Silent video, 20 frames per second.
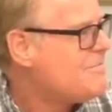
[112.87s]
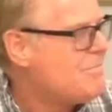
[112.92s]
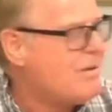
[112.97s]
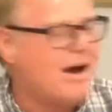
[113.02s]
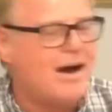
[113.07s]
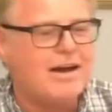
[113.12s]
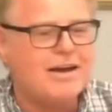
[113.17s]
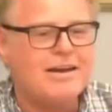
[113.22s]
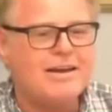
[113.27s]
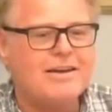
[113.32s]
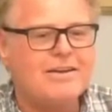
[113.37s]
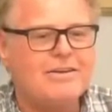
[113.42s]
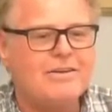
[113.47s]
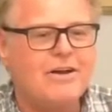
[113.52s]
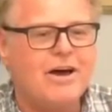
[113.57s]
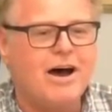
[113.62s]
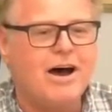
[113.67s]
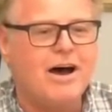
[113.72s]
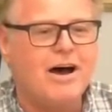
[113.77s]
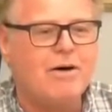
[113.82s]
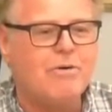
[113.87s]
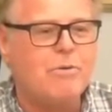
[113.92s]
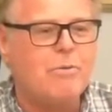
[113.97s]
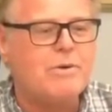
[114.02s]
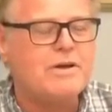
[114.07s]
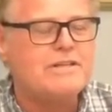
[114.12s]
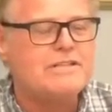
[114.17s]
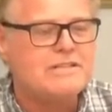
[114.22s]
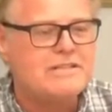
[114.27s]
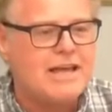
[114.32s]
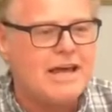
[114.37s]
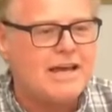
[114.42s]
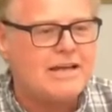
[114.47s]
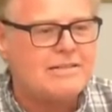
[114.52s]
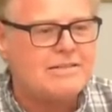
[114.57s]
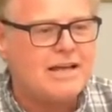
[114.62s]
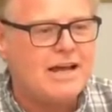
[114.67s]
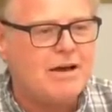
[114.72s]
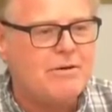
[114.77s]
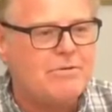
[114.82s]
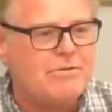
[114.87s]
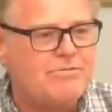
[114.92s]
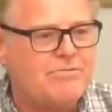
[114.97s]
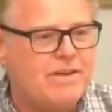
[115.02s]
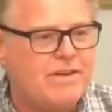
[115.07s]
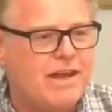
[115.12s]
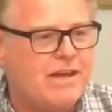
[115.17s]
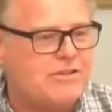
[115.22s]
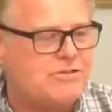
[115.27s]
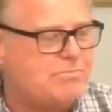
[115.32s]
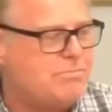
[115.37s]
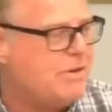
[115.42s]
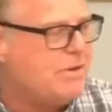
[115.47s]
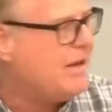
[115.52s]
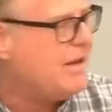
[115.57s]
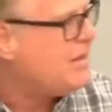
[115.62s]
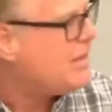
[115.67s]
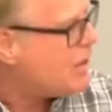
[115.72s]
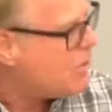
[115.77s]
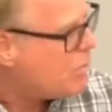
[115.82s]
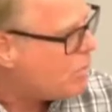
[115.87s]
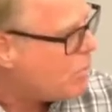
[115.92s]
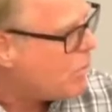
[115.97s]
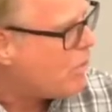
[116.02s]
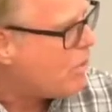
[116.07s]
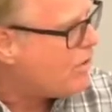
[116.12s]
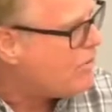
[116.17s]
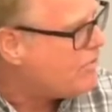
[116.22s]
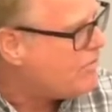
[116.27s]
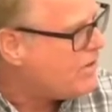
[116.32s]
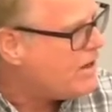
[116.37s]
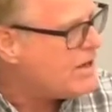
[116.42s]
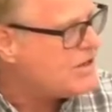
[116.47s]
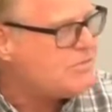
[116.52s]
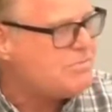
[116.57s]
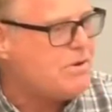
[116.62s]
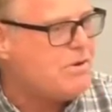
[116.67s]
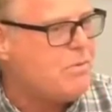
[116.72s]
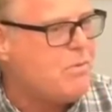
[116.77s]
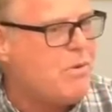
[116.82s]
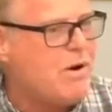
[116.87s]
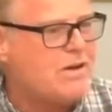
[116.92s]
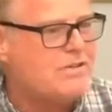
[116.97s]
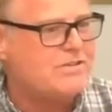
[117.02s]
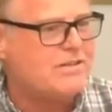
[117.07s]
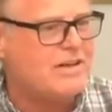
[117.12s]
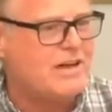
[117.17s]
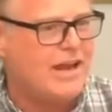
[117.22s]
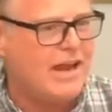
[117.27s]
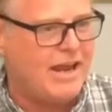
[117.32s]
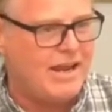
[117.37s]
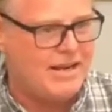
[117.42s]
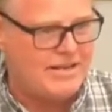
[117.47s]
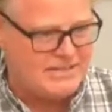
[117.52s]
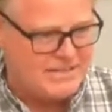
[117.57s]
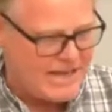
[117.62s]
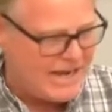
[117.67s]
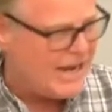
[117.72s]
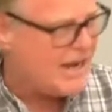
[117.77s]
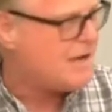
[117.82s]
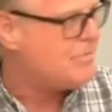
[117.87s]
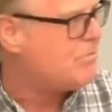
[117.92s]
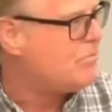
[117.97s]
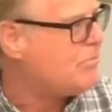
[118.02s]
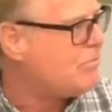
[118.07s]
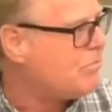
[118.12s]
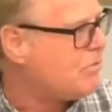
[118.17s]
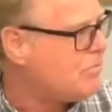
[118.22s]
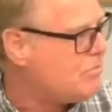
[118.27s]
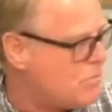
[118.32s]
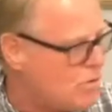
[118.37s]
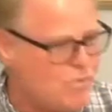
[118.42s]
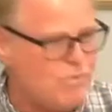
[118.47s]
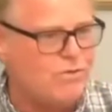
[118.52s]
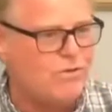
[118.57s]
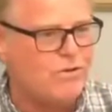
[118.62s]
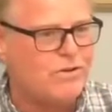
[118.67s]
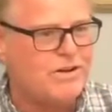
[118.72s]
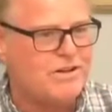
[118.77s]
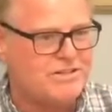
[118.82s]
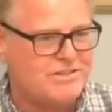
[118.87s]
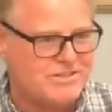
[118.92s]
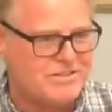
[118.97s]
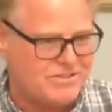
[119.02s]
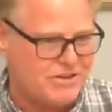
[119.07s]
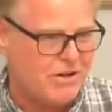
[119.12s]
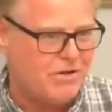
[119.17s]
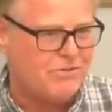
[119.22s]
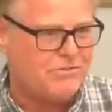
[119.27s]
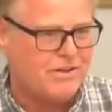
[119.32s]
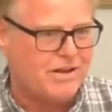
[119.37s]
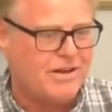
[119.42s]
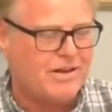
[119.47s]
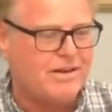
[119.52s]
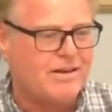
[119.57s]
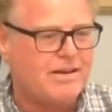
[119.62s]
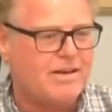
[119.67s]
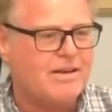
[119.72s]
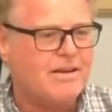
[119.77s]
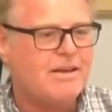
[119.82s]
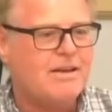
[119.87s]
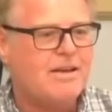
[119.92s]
But when we sat down with VHB, VHB wasn't a dam removal consultant.